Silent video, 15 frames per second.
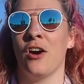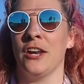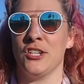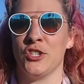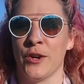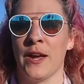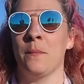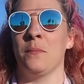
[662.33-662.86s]
on a
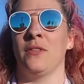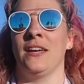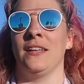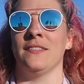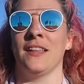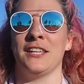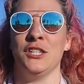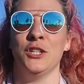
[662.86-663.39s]

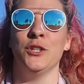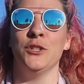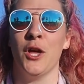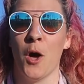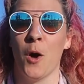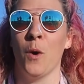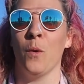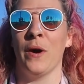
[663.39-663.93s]
trampoline. Like you'll
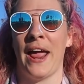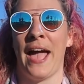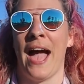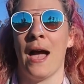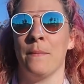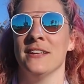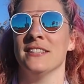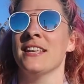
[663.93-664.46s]
know when it
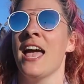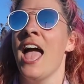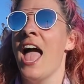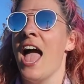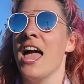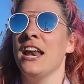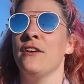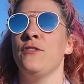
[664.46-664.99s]
happens.
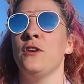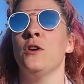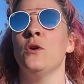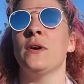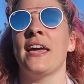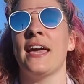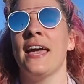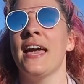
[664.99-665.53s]
And if
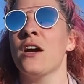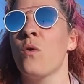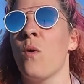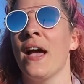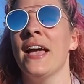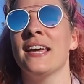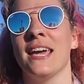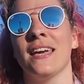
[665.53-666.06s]
you can't
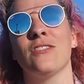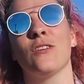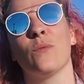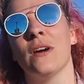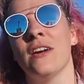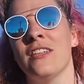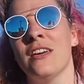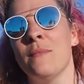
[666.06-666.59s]
quite get the
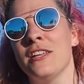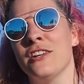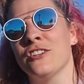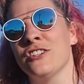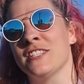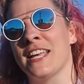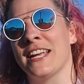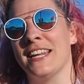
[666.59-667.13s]
rhythm and you're
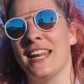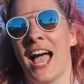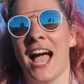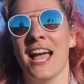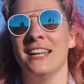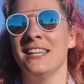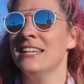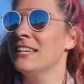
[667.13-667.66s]
just like
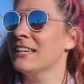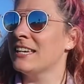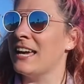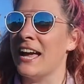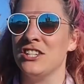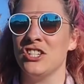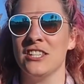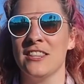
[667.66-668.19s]
not
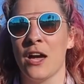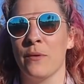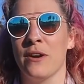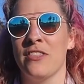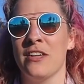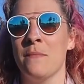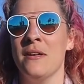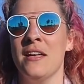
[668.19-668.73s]
catching that
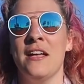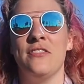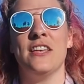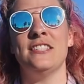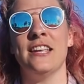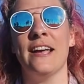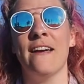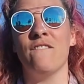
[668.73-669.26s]
rhythm,
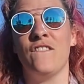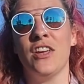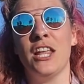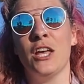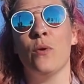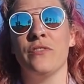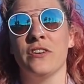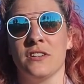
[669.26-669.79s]
then take a
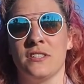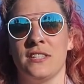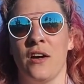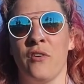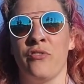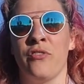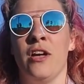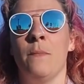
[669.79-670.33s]
video of
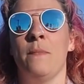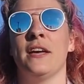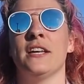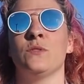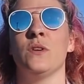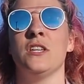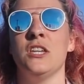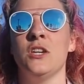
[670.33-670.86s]
yourself.
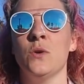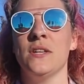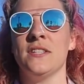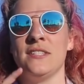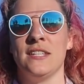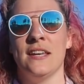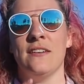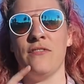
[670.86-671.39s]
Because when you
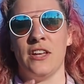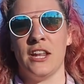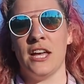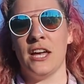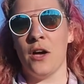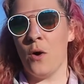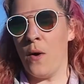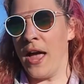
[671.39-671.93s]
see a
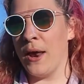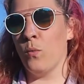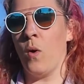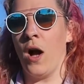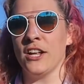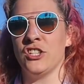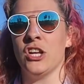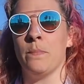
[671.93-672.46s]
video and
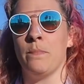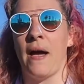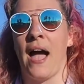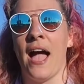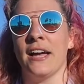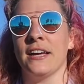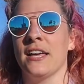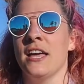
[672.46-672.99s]
watch it
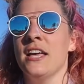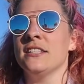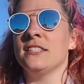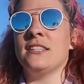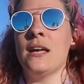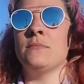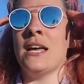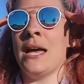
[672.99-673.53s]
back,
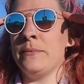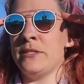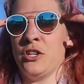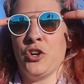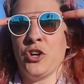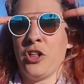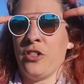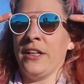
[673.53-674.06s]
sometimes
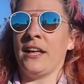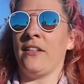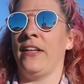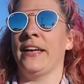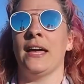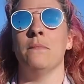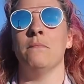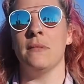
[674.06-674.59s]
it'll click
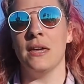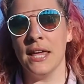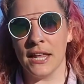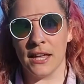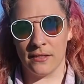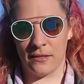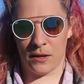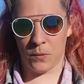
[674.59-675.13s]
like
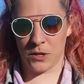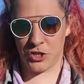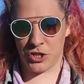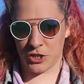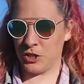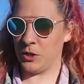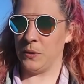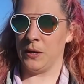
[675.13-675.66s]
immediately what
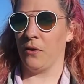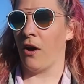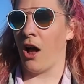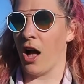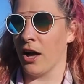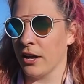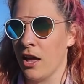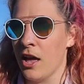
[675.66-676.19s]
you're doing
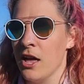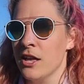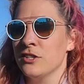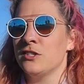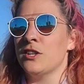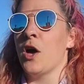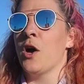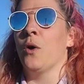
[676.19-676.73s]
wrong.
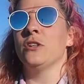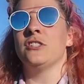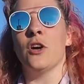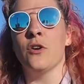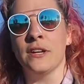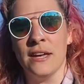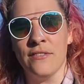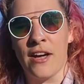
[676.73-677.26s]
So
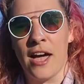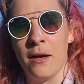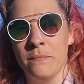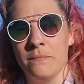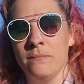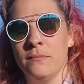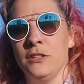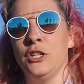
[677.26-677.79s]
don't give
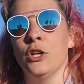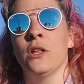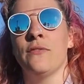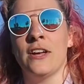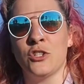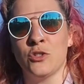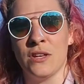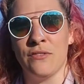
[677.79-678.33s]
up. You'll
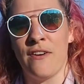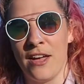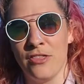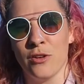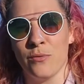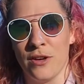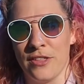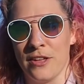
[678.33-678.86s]
eventually
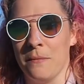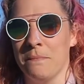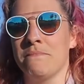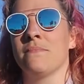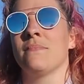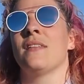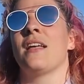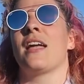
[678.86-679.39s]
find the rhythm,
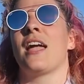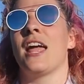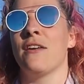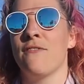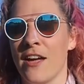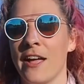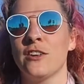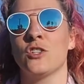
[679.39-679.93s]
and
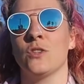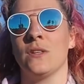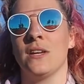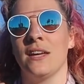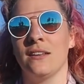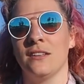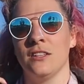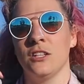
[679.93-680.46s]

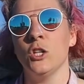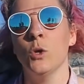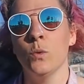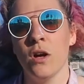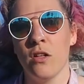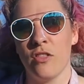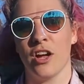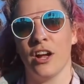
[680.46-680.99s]
eventually you
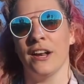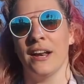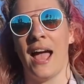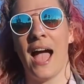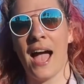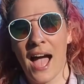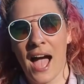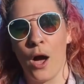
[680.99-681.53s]
will learn
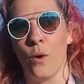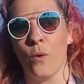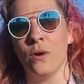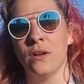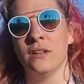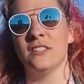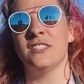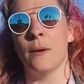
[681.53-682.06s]
how
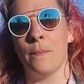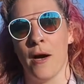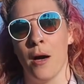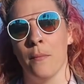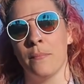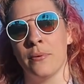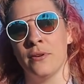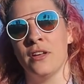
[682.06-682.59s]
to
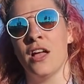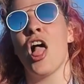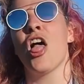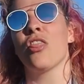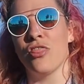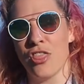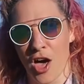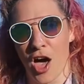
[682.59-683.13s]
pump
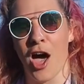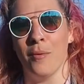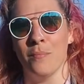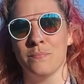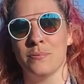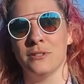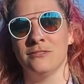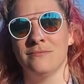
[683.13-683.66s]
the
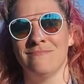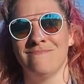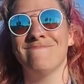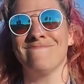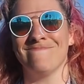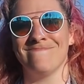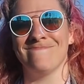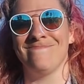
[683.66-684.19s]
hump.
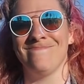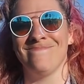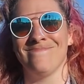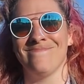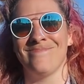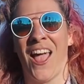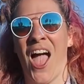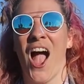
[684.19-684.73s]

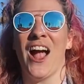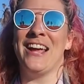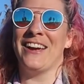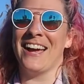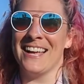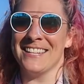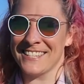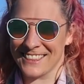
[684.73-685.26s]
All right, you
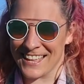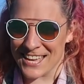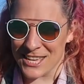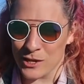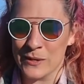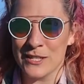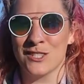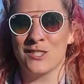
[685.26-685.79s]
guys, thank
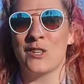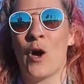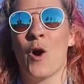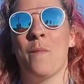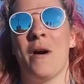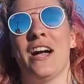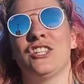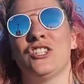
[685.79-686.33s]
you
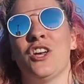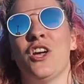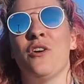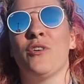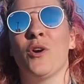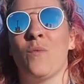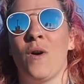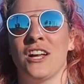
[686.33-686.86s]
so much
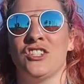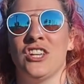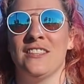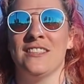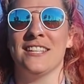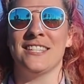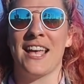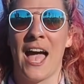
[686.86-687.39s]
for
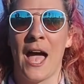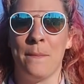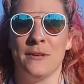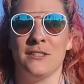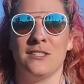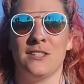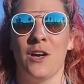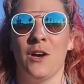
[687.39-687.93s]
watching this
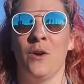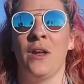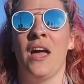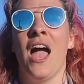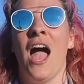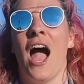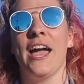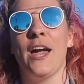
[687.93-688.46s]
episode.
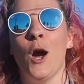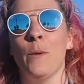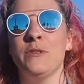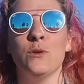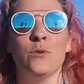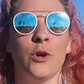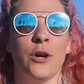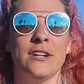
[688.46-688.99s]
I hope
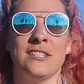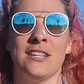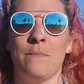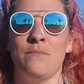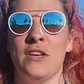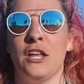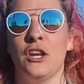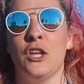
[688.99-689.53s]
you learned
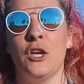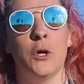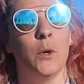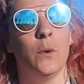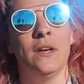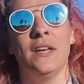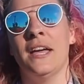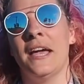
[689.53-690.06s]
something new.